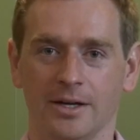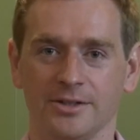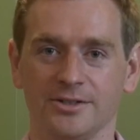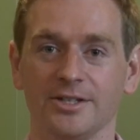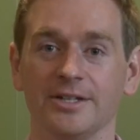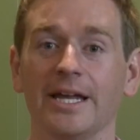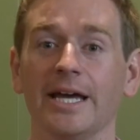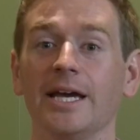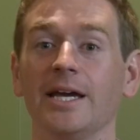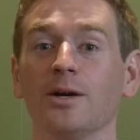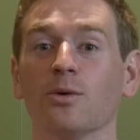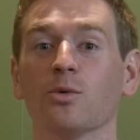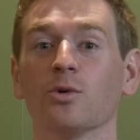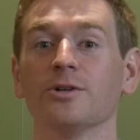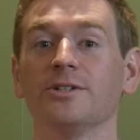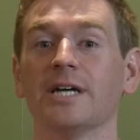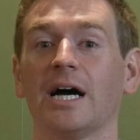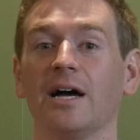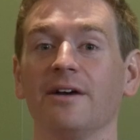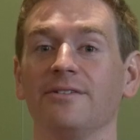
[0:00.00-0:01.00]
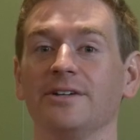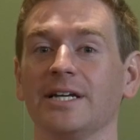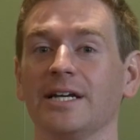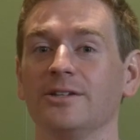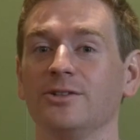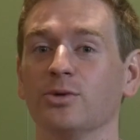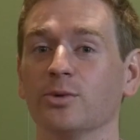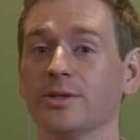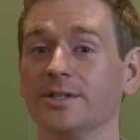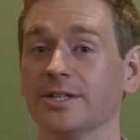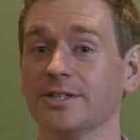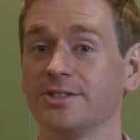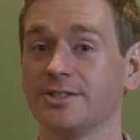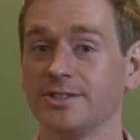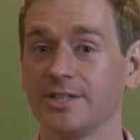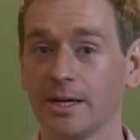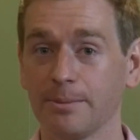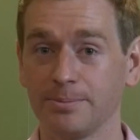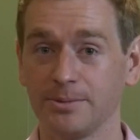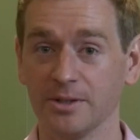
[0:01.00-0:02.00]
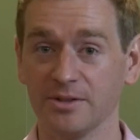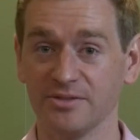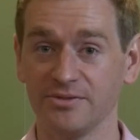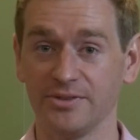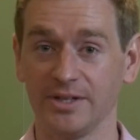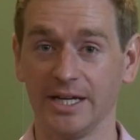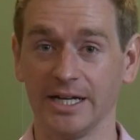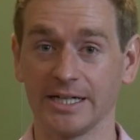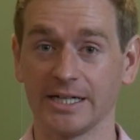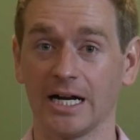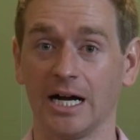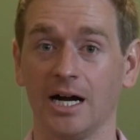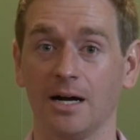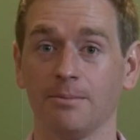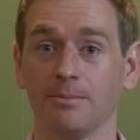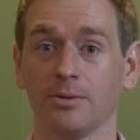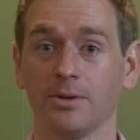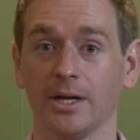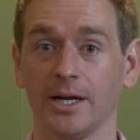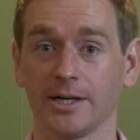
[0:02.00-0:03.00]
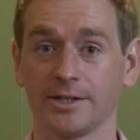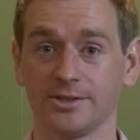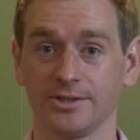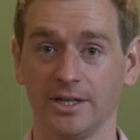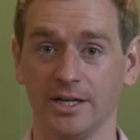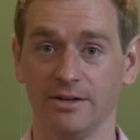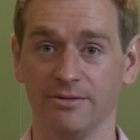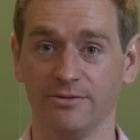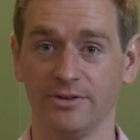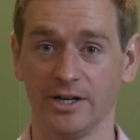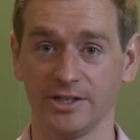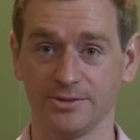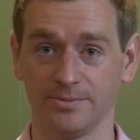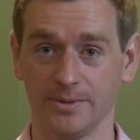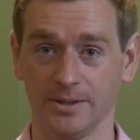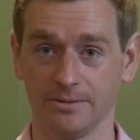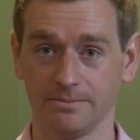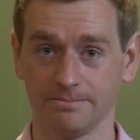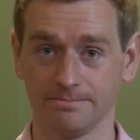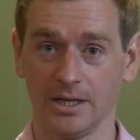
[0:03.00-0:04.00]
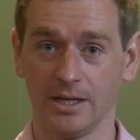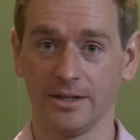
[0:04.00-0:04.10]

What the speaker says: Today, we're diving into a deceptive and complex investment